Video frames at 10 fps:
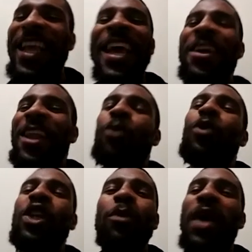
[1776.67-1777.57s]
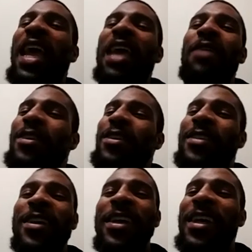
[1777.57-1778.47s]
like with your behaviors.
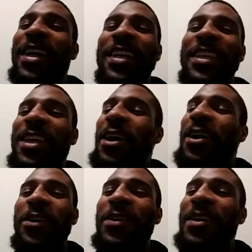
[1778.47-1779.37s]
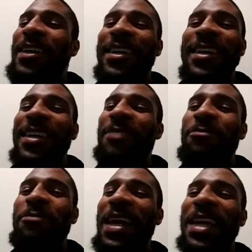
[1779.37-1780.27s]
Yo,
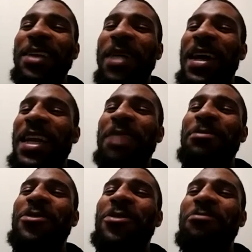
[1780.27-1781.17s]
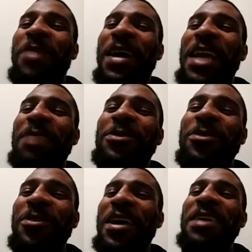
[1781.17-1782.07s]
my name's
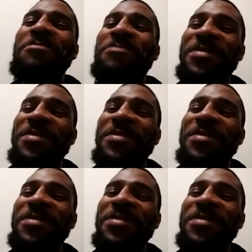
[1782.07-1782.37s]
Graham.